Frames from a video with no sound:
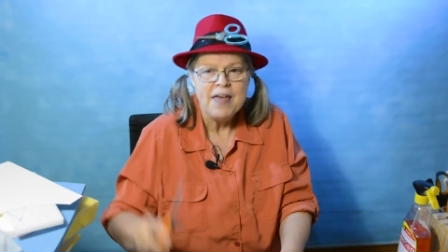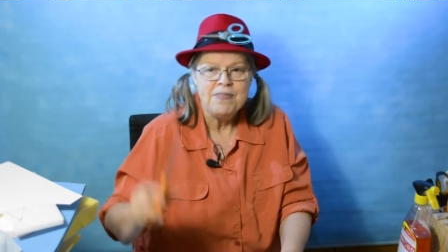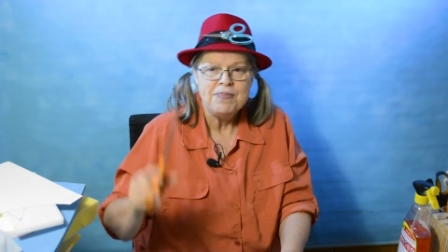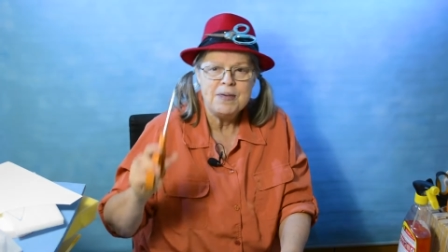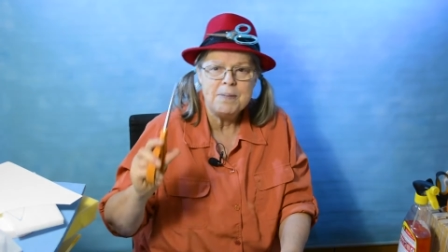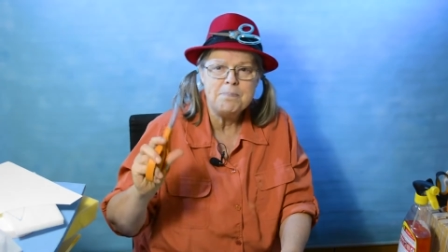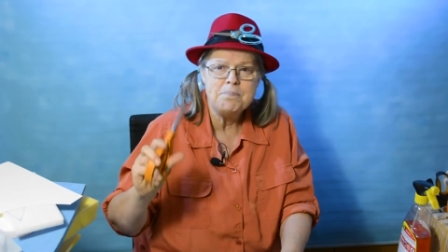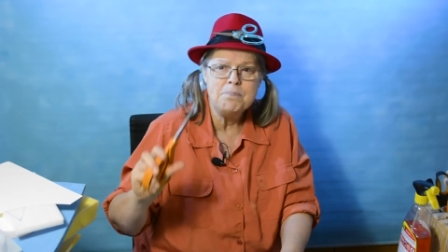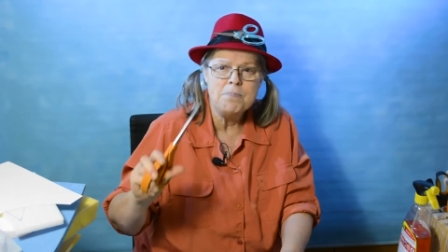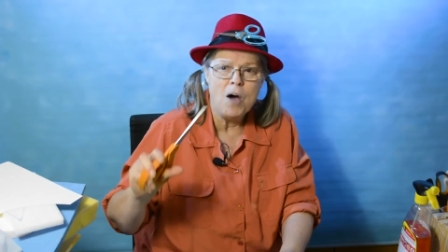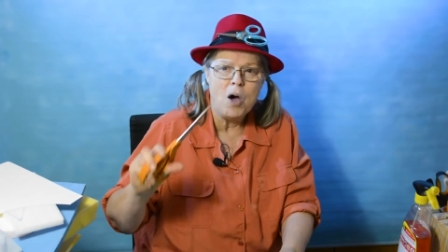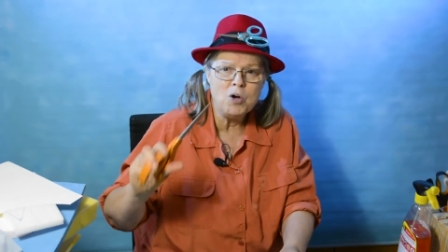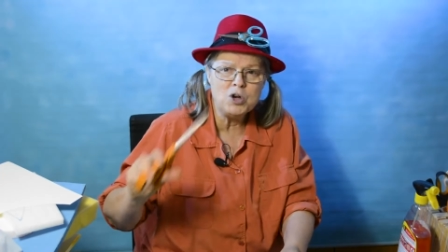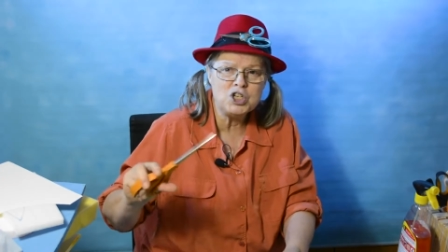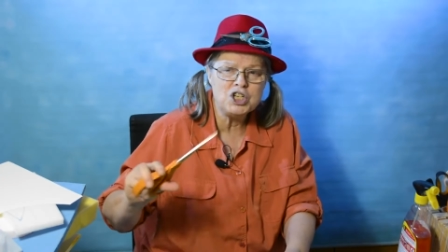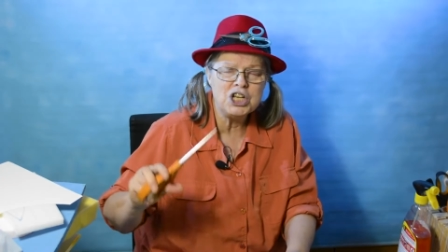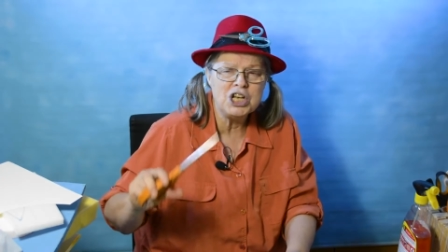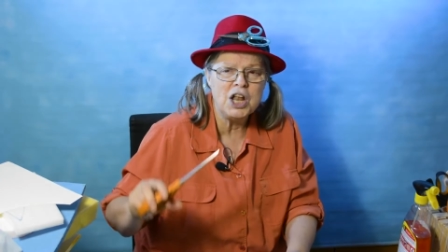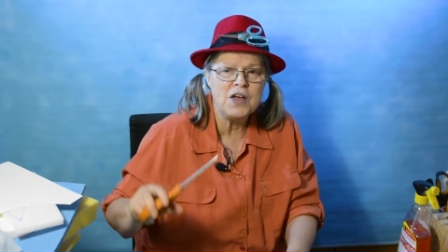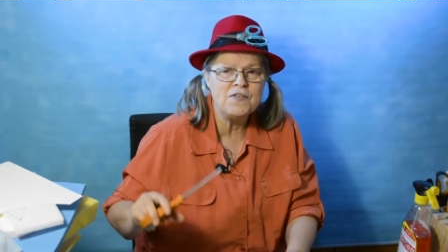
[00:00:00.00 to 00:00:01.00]
The
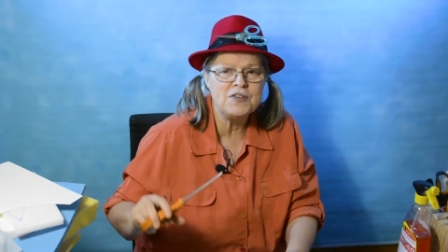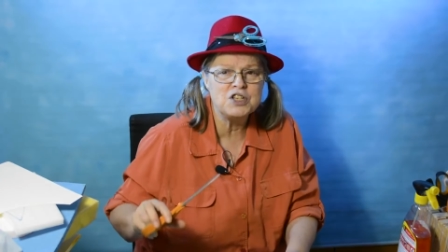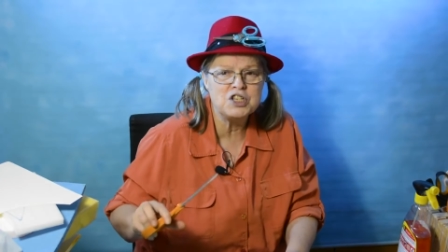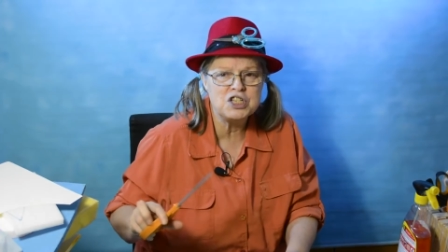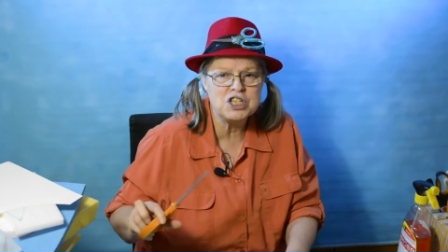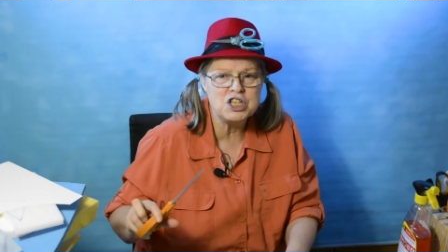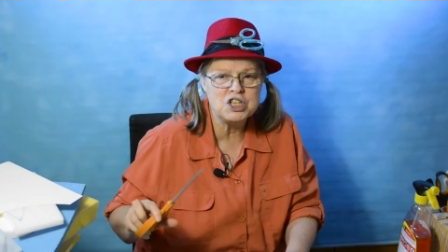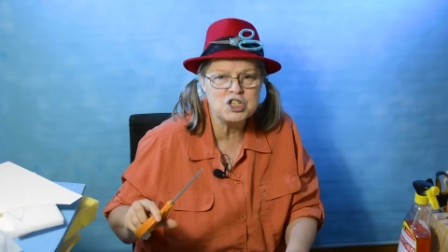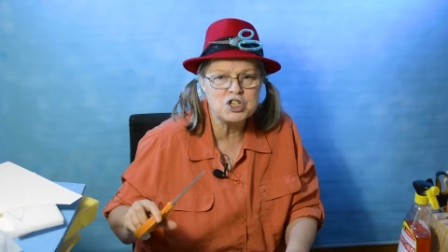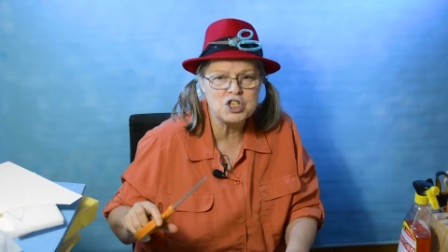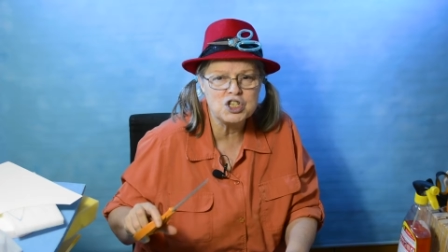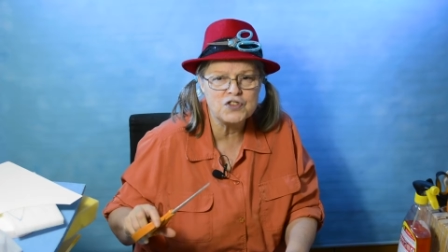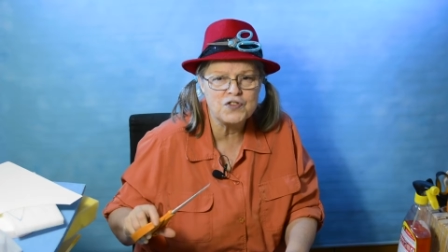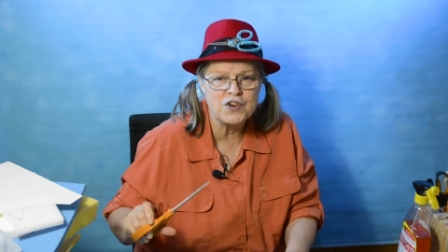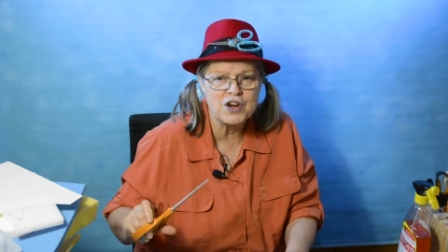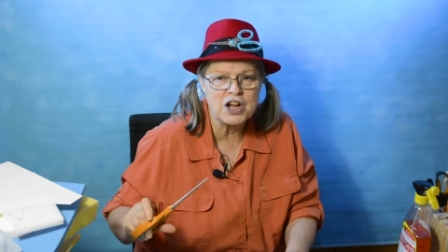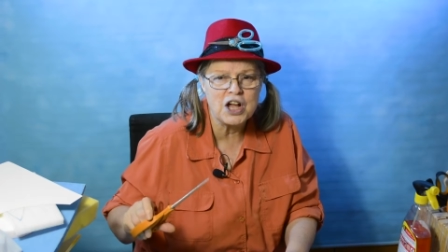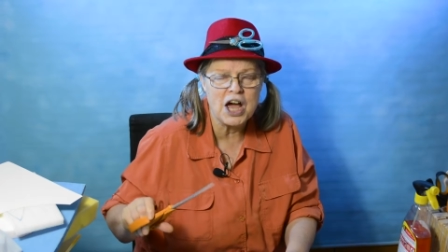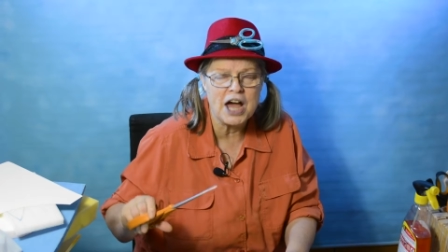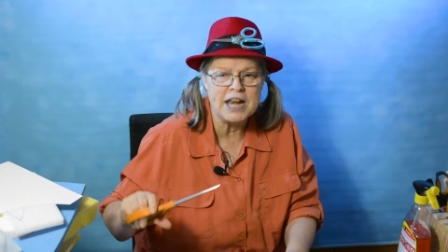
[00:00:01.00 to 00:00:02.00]
motion of a scissors
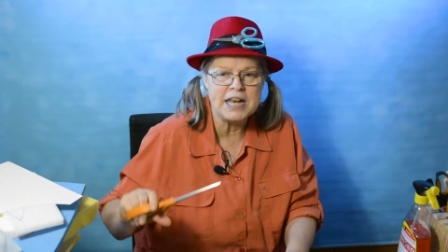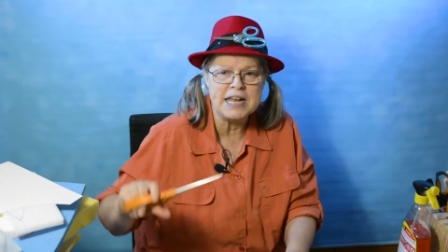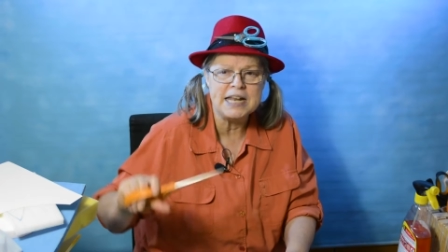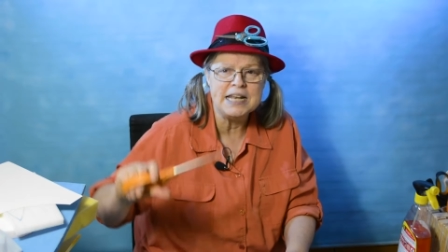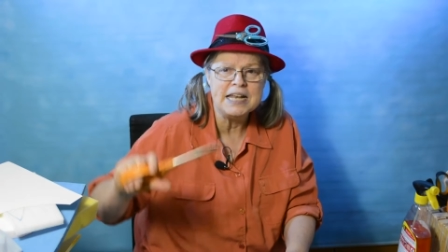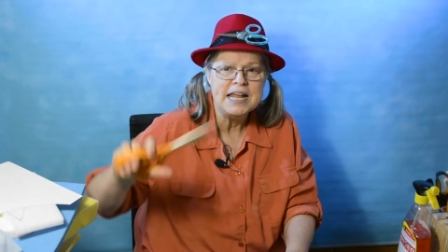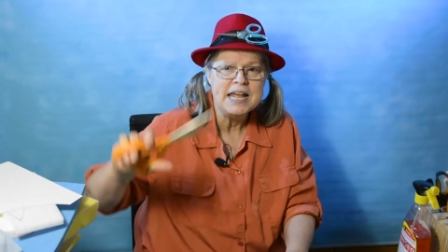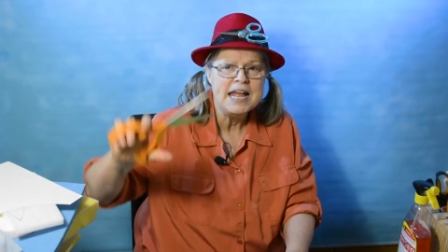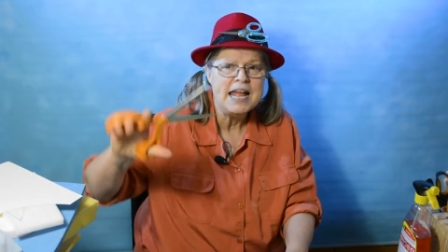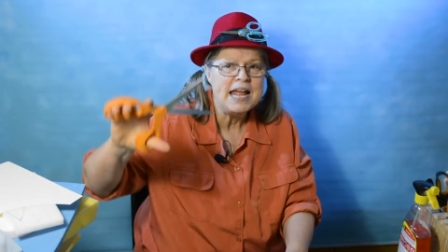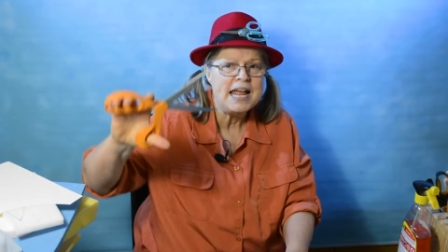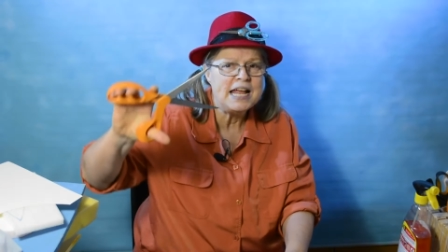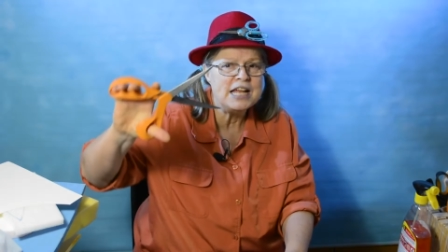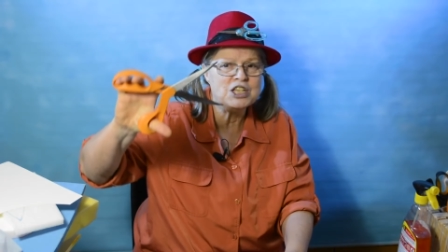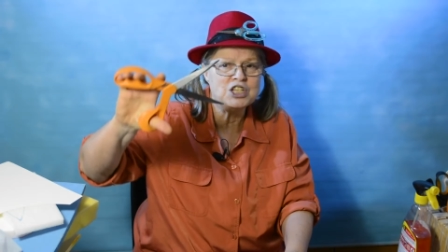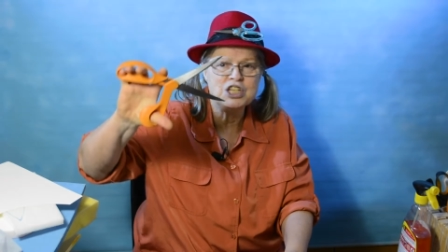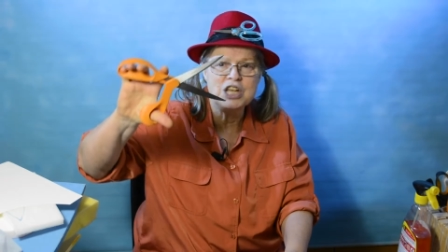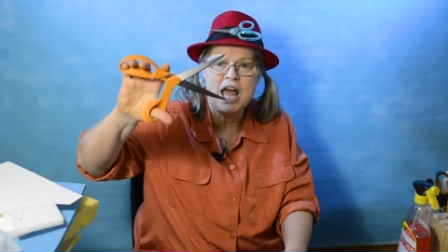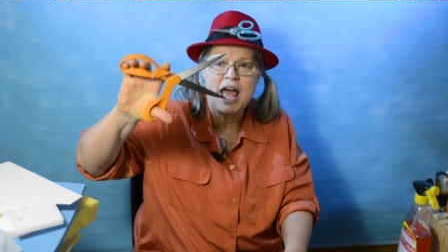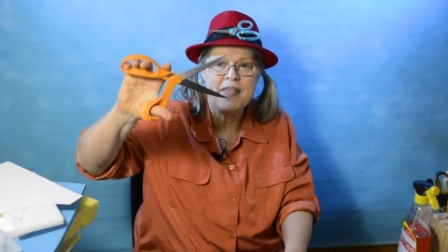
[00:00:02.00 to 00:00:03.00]
for cutting
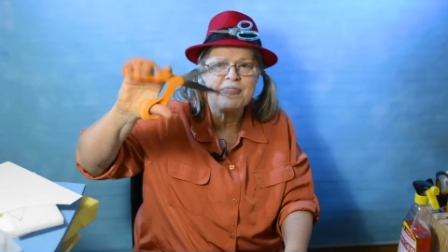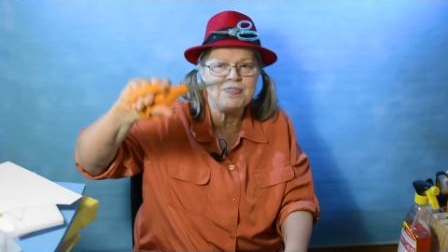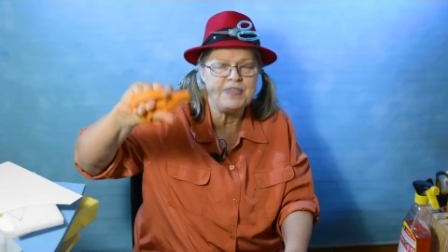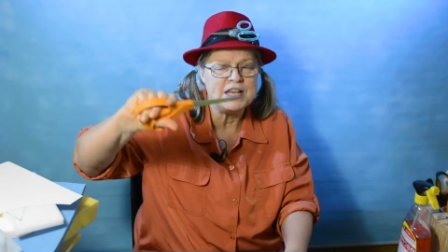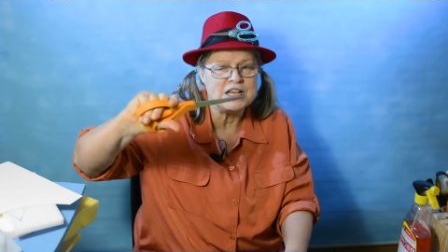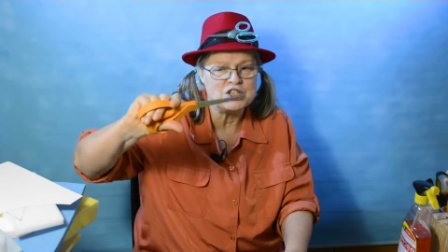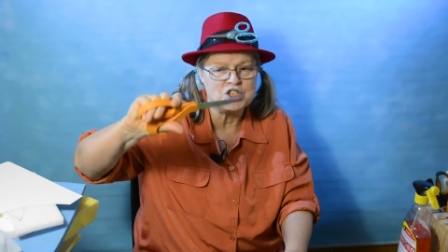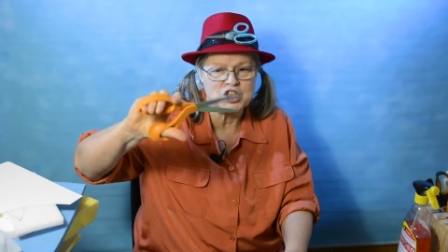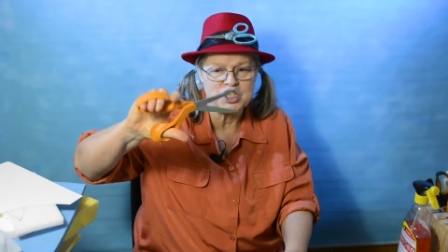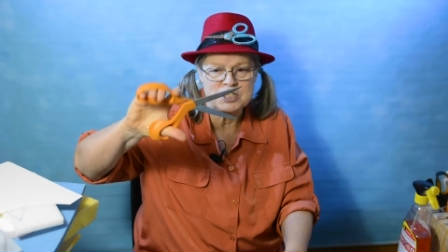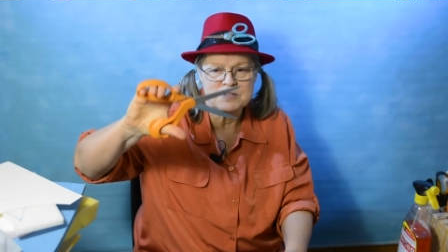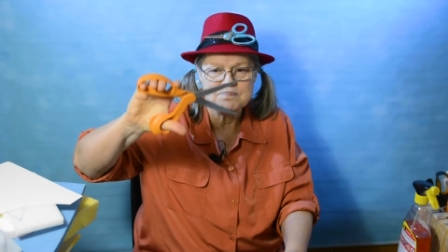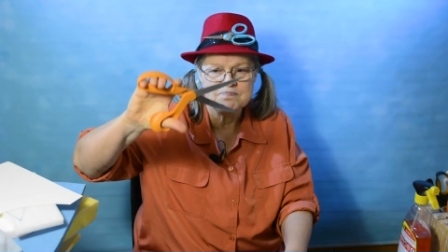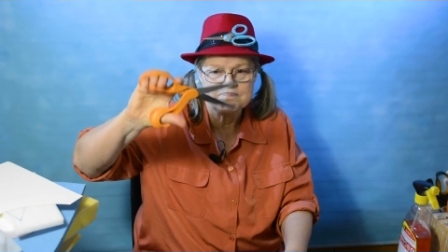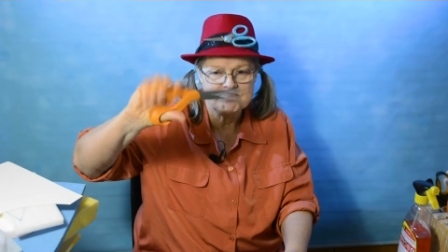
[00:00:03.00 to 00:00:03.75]
is not this.